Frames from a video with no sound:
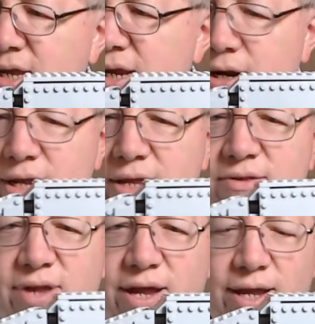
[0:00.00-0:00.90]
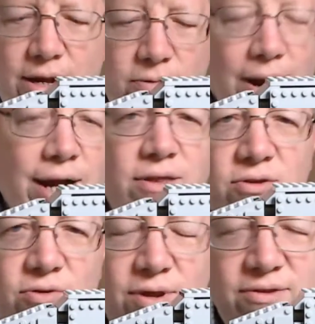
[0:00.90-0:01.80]
getting ready to
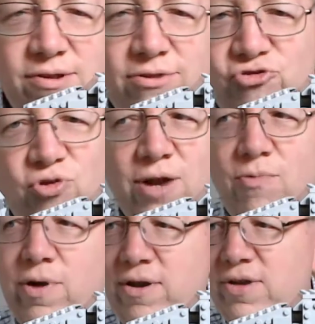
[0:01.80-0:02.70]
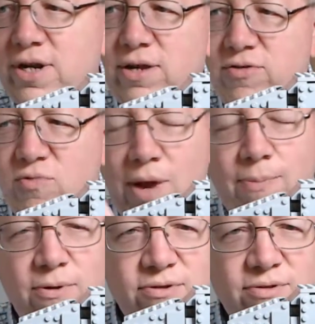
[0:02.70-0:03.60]
do his little trick where he's going to
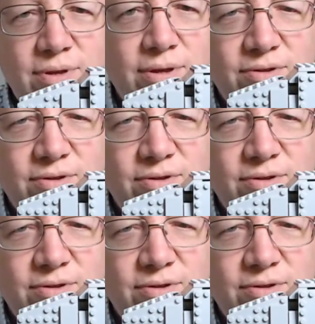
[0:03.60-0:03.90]
swipe his